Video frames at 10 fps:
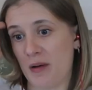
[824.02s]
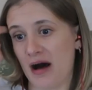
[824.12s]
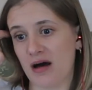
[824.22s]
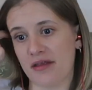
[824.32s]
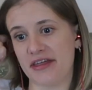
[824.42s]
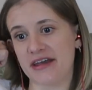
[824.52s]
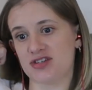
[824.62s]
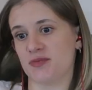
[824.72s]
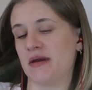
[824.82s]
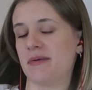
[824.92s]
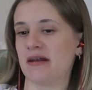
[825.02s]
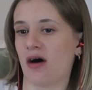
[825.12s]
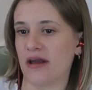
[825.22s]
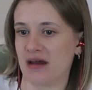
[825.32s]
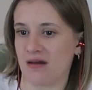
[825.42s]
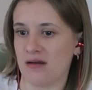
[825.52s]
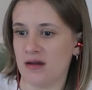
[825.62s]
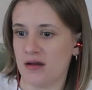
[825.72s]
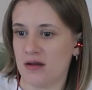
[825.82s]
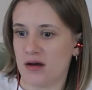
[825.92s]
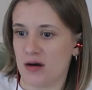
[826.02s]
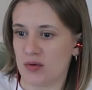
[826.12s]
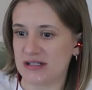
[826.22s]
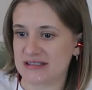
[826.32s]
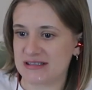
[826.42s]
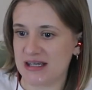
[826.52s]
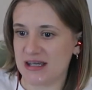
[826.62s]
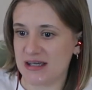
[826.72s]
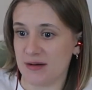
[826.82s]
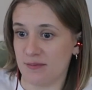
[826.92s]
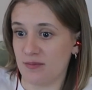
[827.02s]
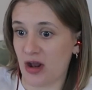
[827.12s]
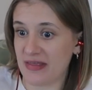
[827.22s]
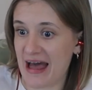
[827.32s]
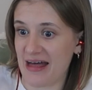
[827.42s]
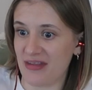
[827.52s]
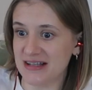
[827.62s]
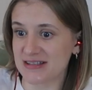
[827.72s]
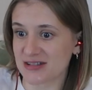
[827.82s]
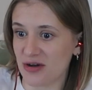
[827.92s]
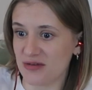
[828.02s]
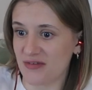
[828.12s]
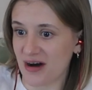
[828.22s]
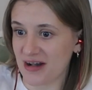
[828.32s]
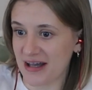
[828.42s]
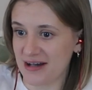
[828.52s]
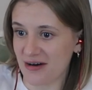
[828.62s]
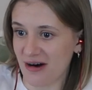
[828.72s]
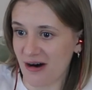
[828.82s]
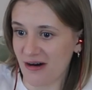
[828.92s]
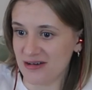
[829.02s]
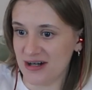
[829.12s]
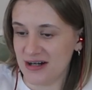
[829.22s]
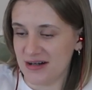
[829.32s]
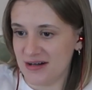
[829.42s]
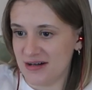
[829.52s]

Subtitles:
But I think it should be a bit lighter. I want to see them like that. That's so fucking cool.